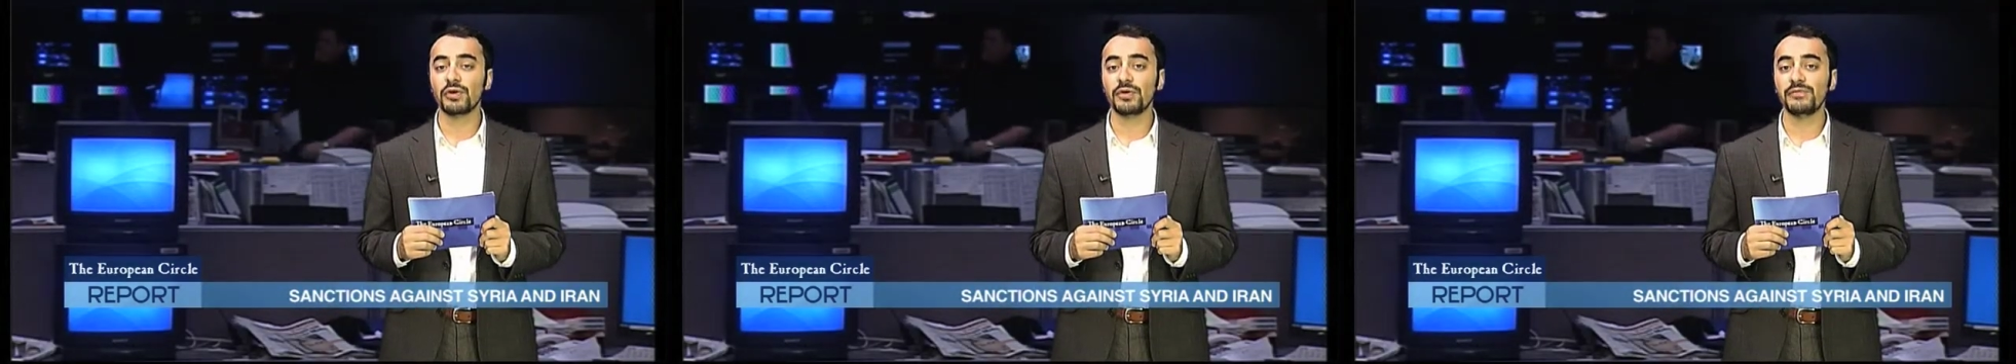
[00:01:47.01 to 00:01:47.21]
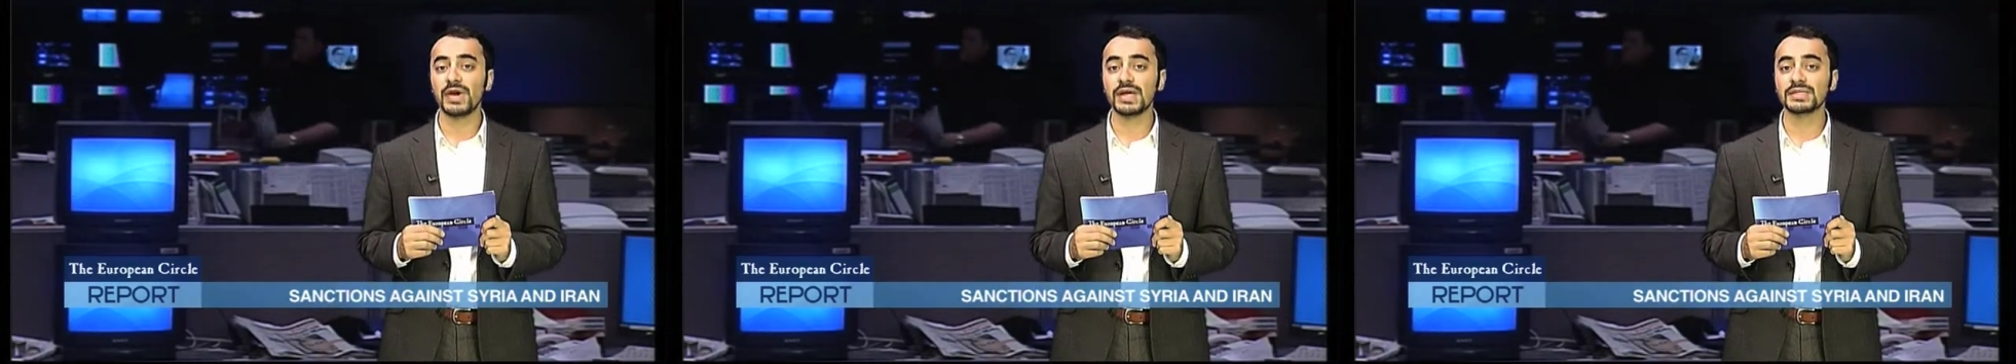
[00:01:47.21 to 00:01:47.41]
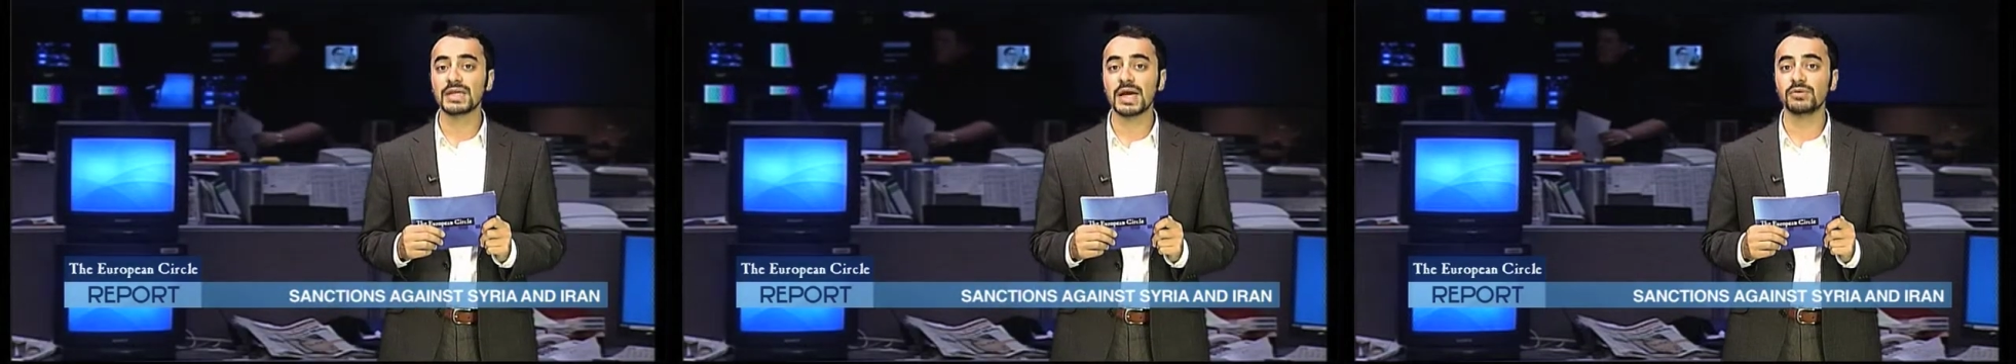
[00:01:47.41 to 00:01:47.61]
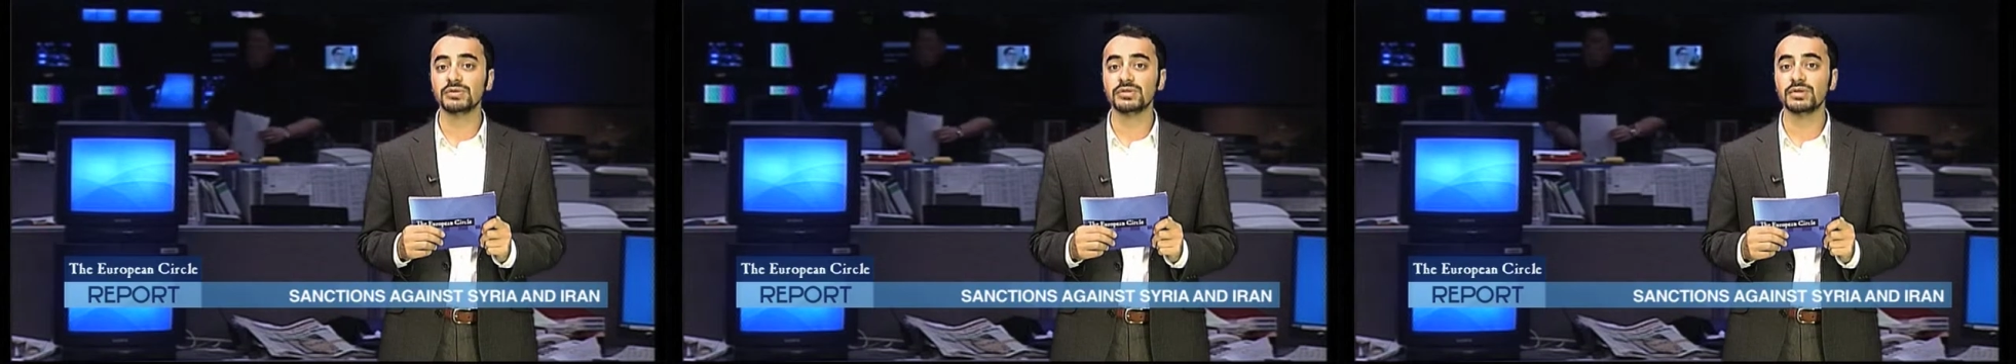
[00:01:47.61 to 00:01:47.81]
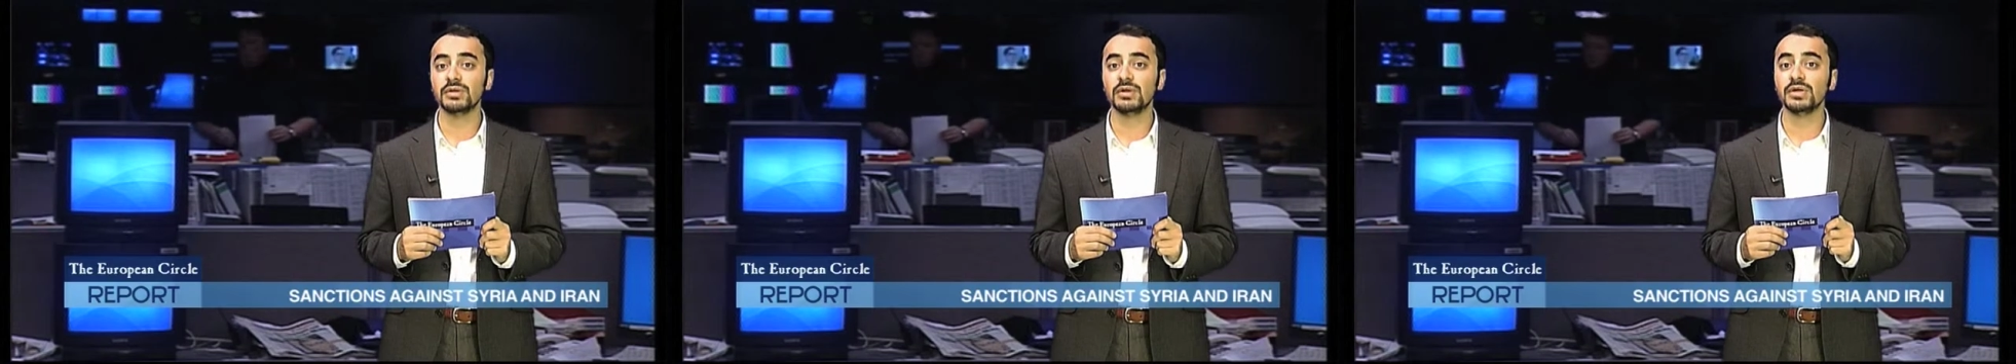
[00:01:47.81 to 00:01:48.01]
Affairs
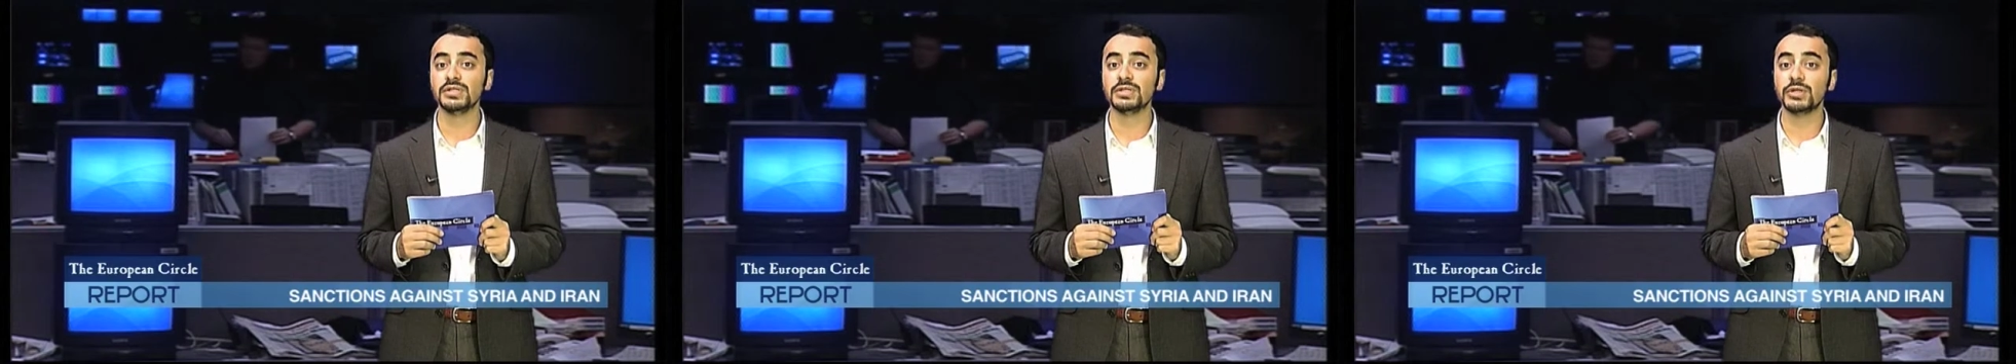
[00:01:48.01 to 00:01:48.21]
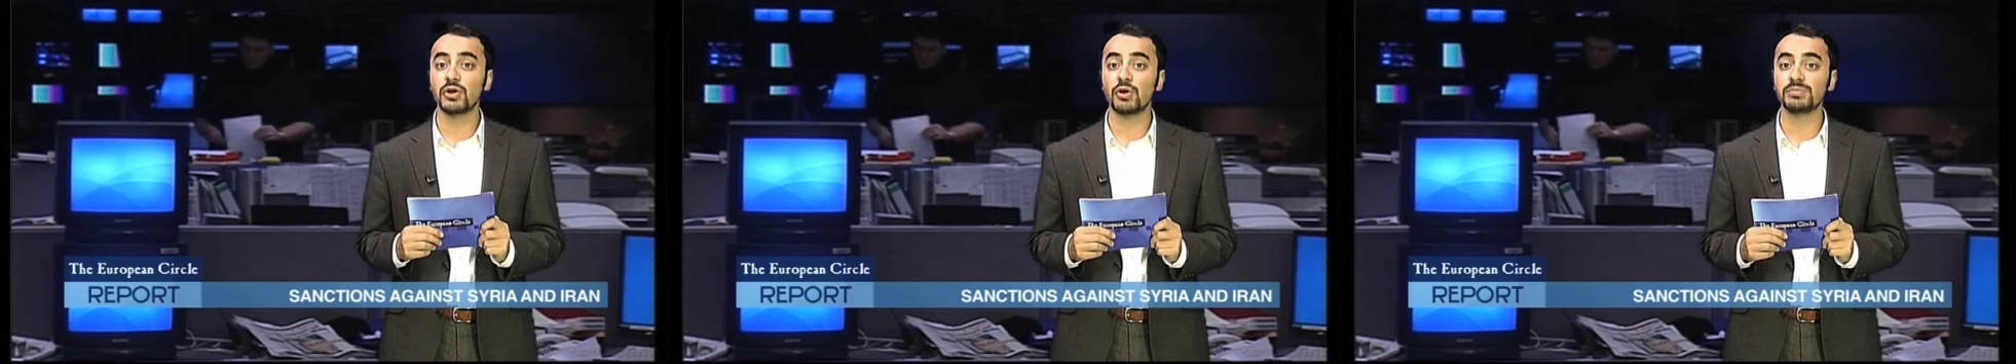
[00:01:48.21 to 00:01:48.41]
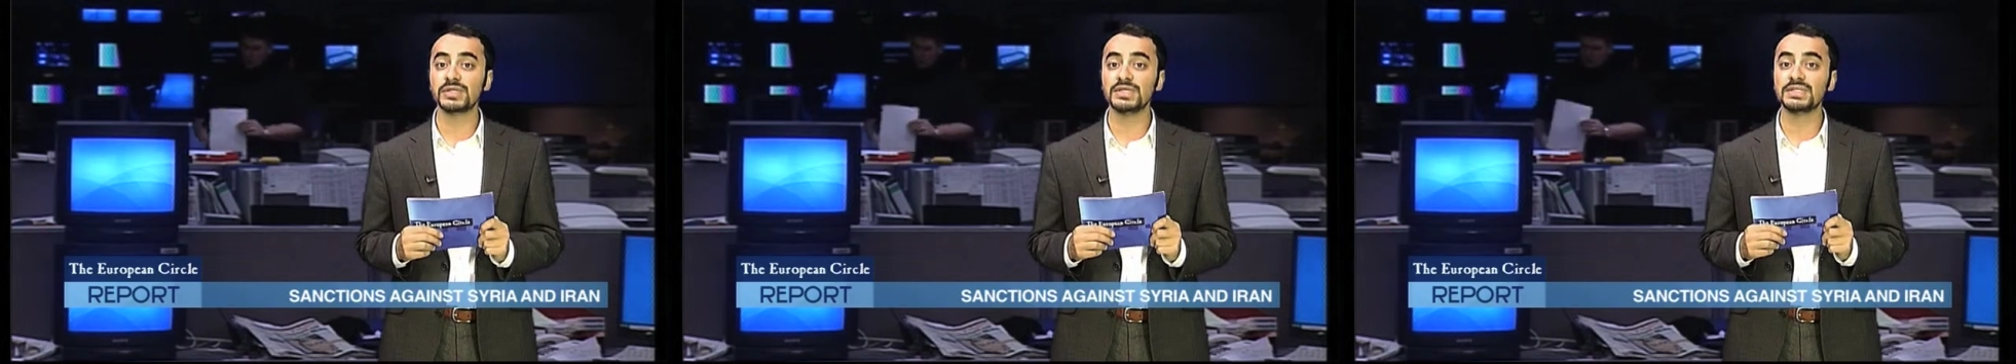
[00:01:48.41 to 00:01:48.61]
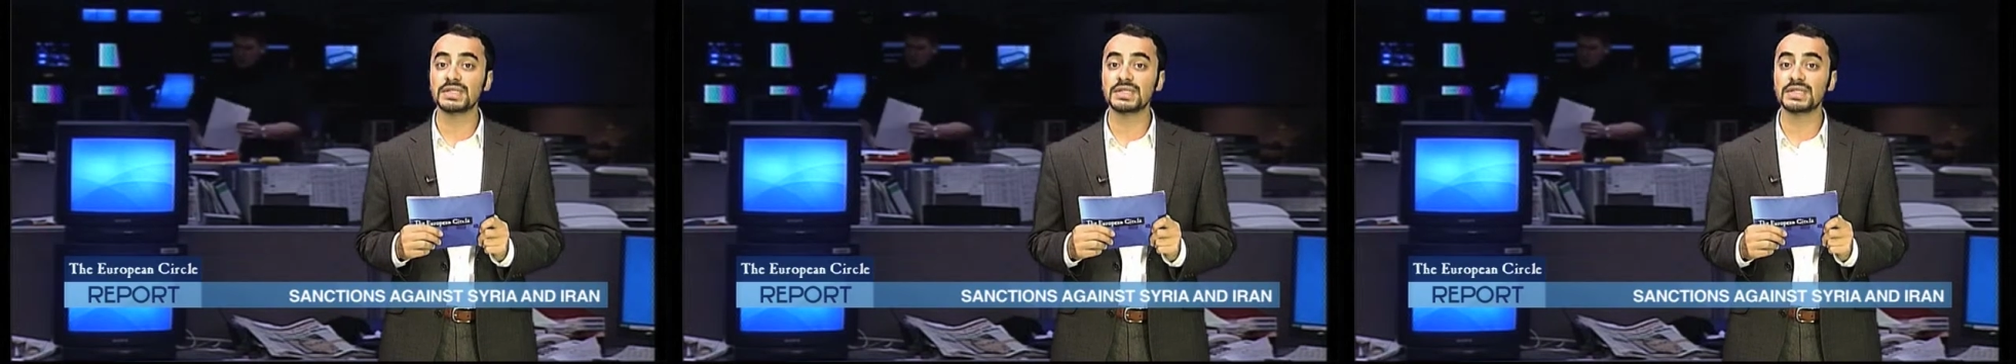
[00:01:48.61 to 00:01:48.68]
Council has adopted